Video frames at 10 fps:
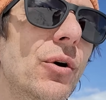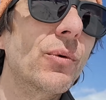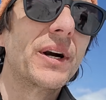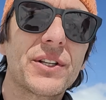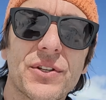
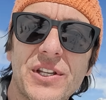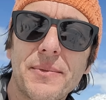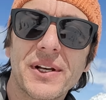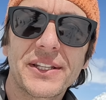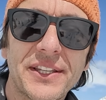were to
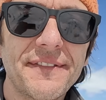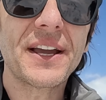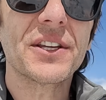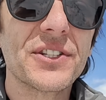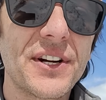stimulate their
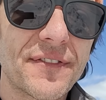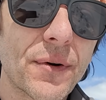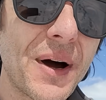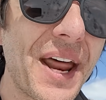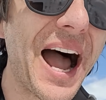vagus nerve
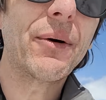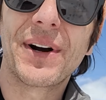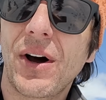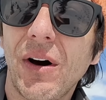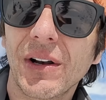for one
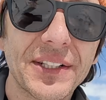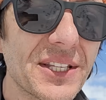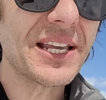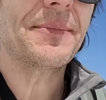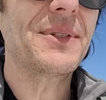hour, all at the
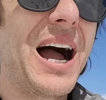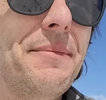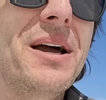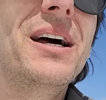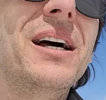same time,